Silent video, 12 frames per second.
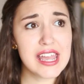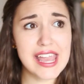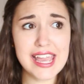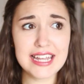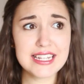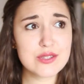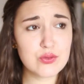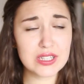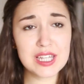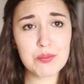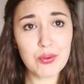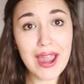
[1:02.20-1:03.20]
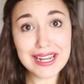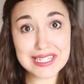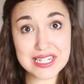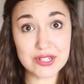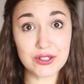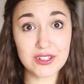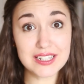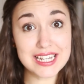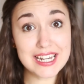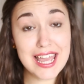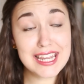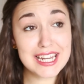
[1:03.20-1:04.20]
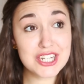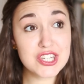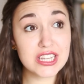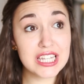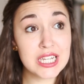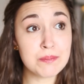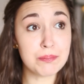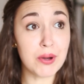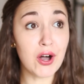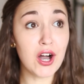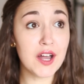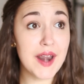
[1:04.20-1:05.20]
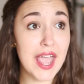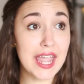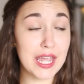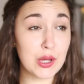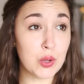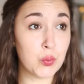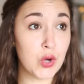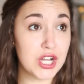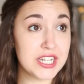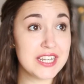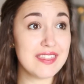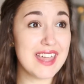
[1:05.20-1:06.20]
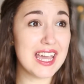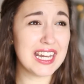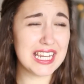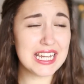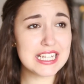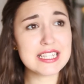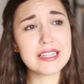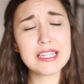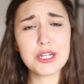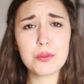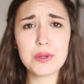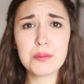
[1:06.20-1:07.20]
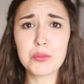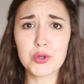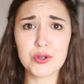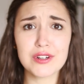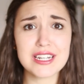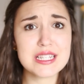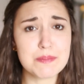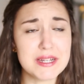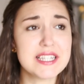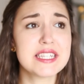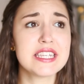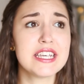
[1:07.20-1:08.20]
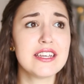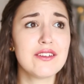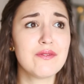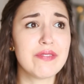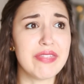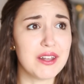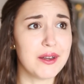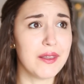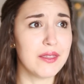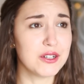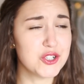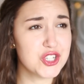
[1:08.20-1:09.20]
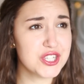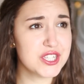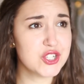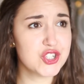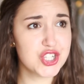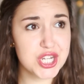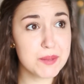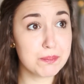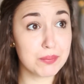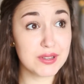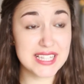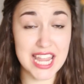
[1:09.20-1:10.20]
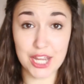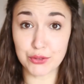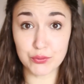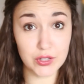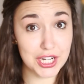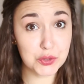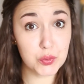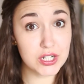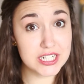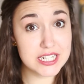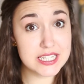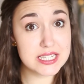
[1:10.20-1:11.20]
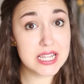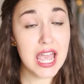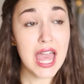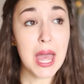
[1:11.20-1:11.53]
And it's really practical. And I actually bought one that is a little bit more expensive than the just cheap 10 franc ones.